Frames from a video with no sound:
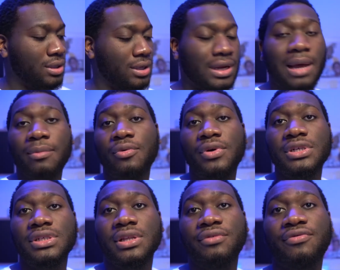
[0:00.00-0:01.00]
And I'm
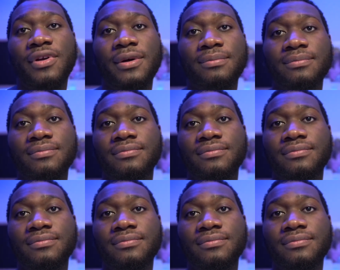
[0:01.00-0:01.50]
originally from